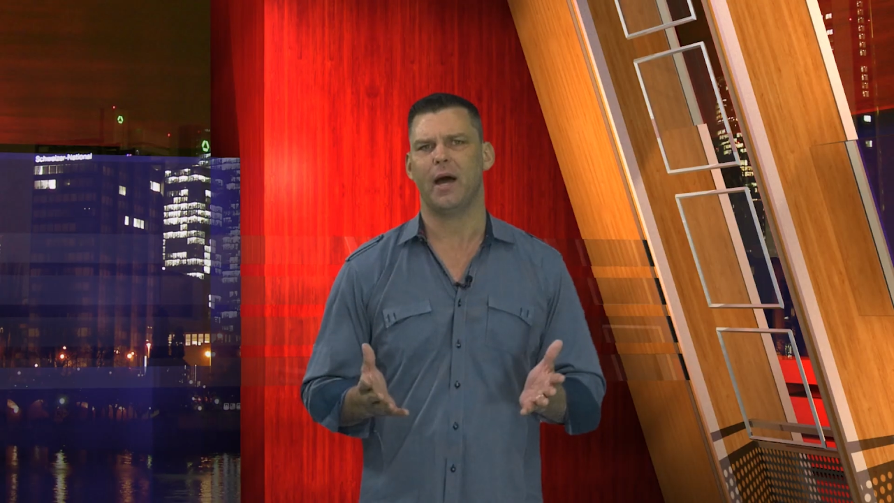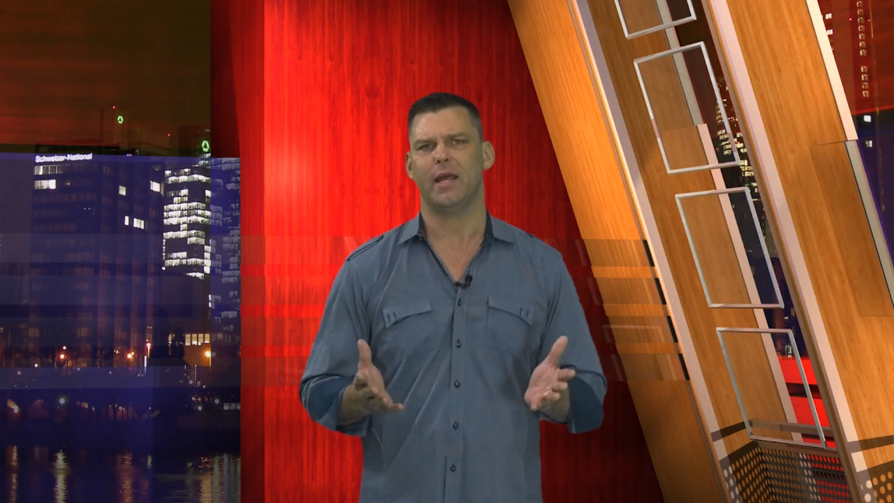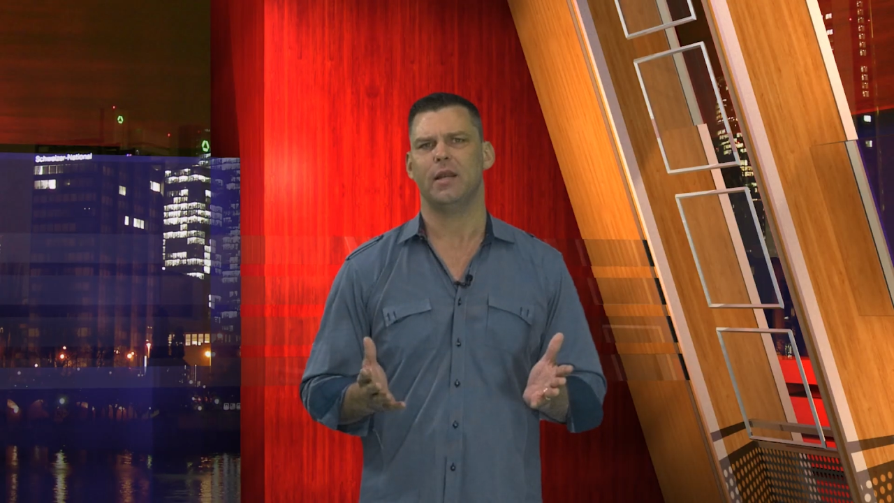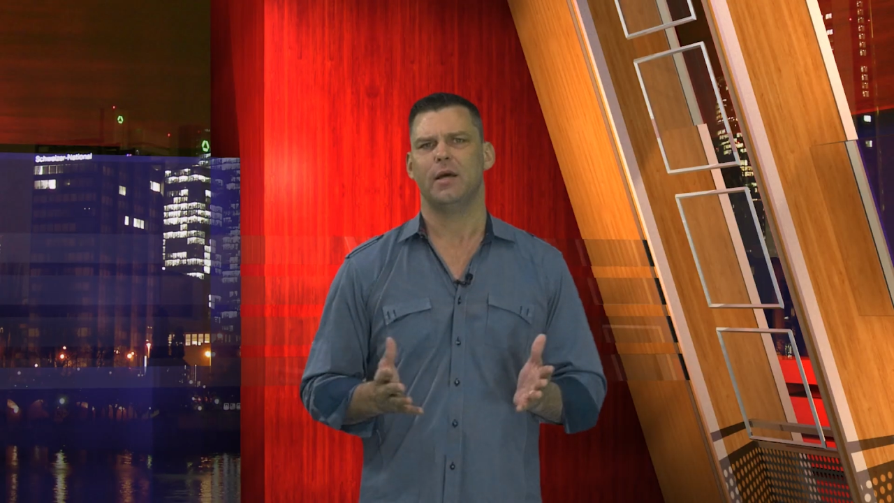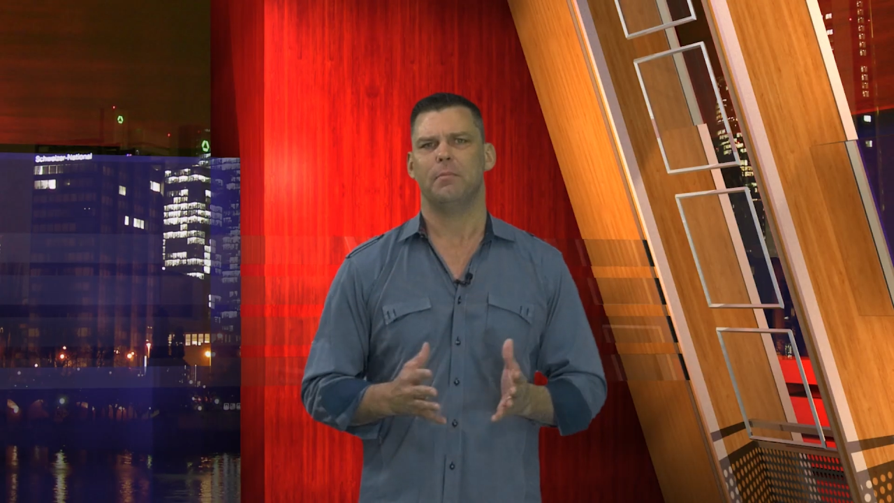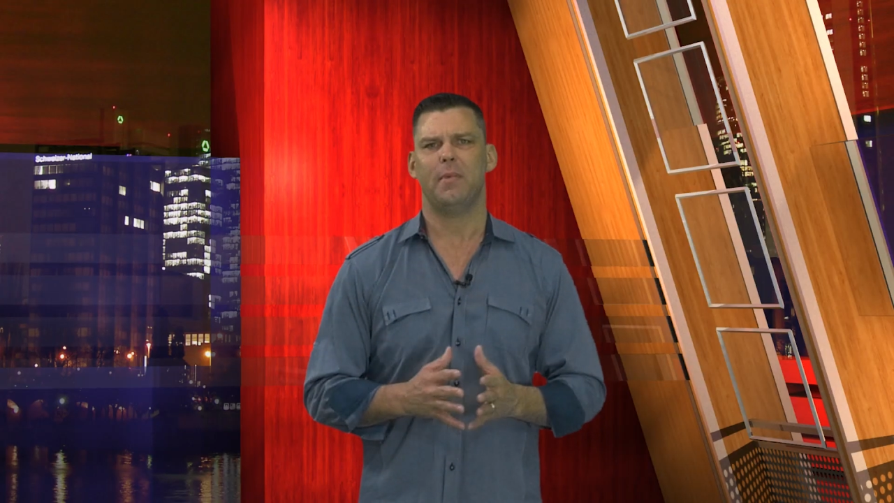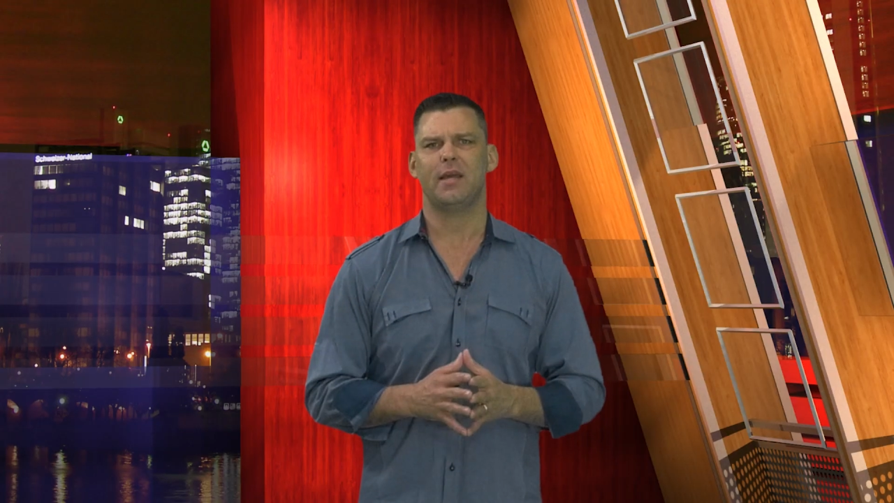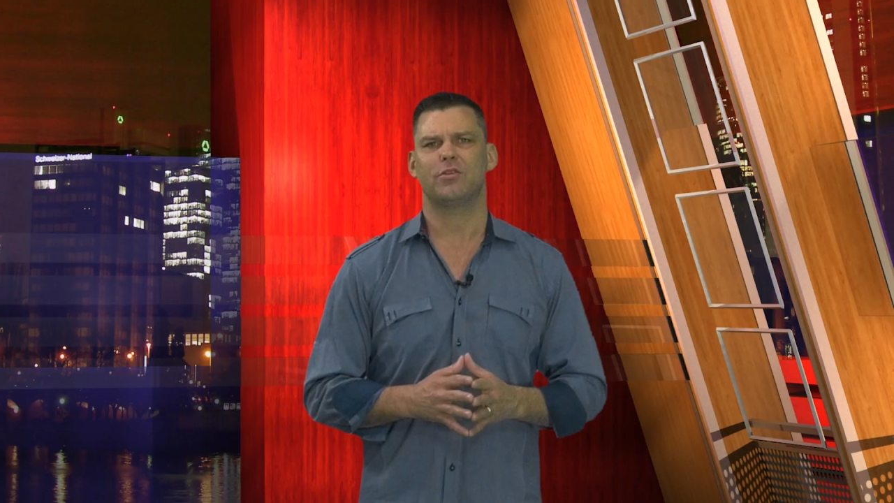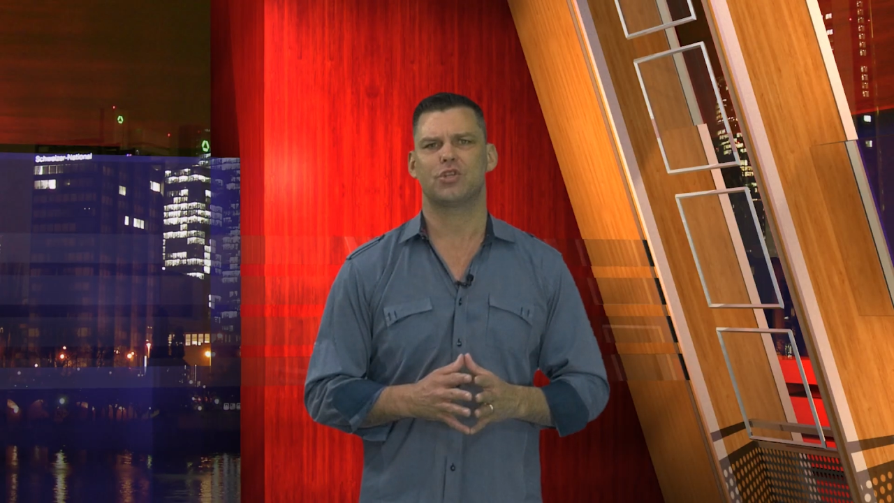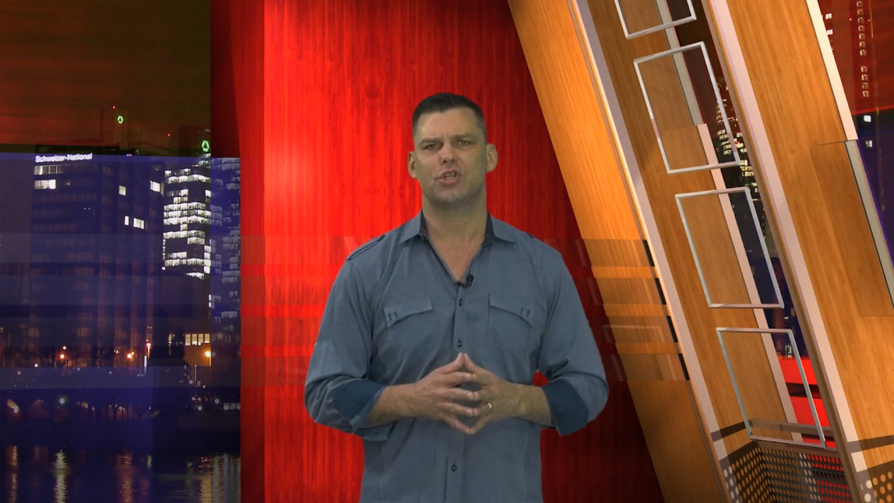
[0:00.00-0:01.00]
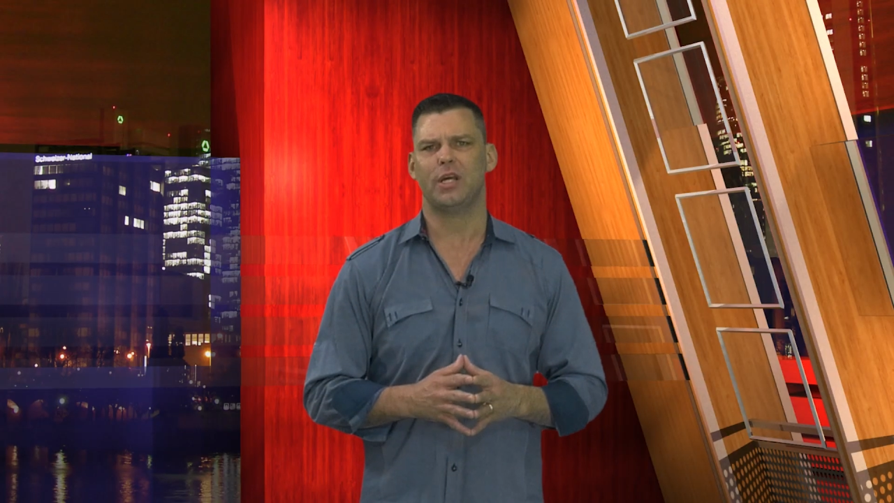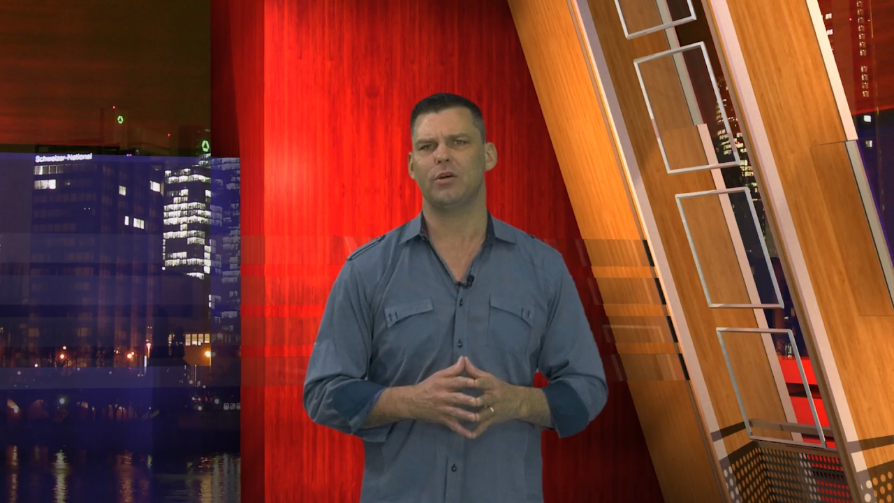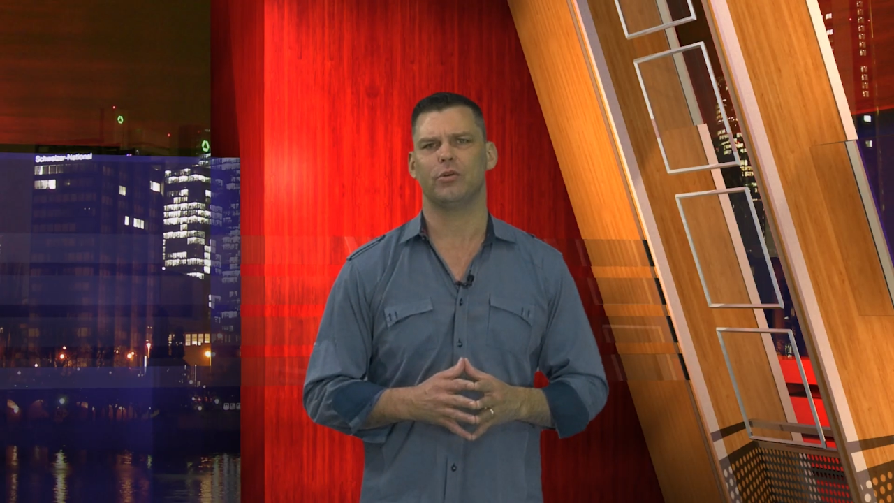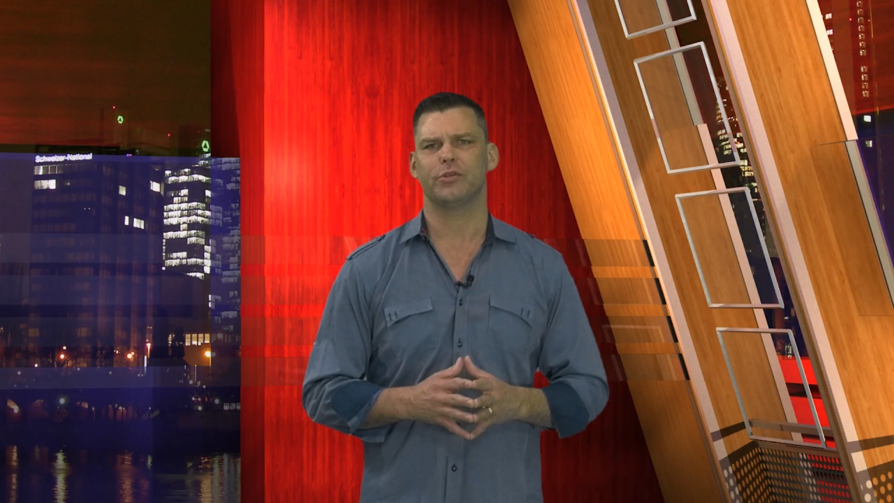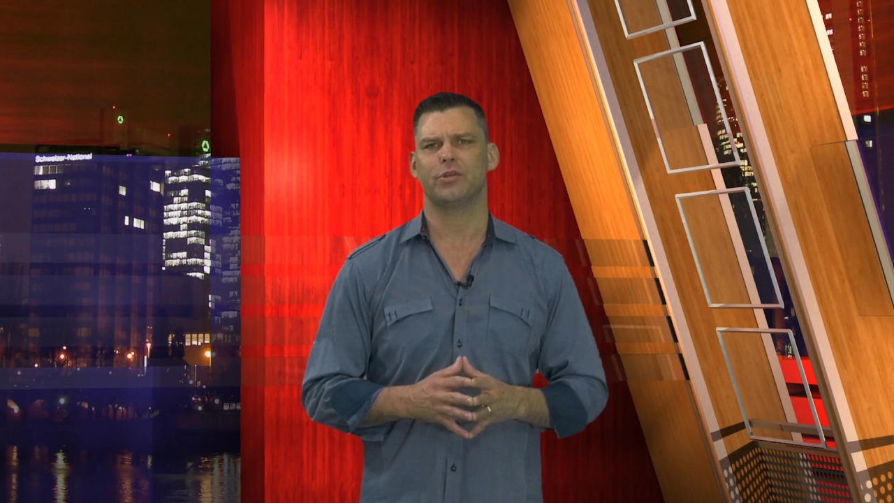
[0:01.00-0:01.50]
might make the
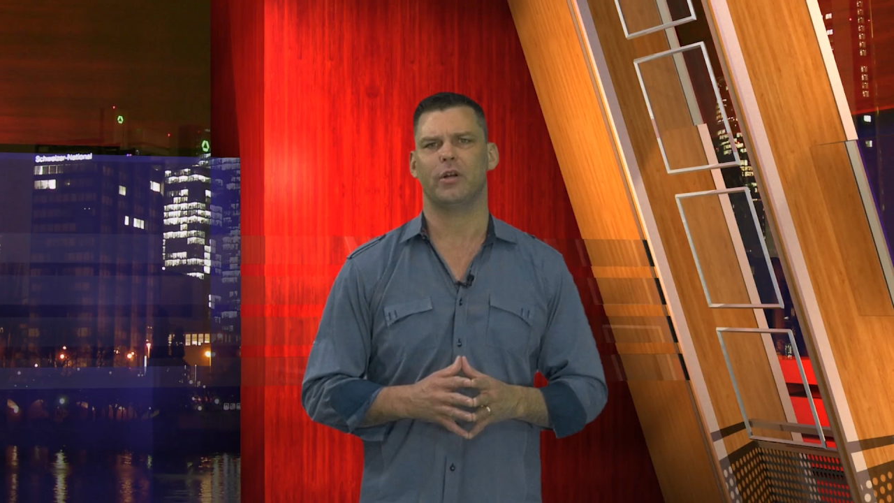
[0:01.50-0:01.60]
shingles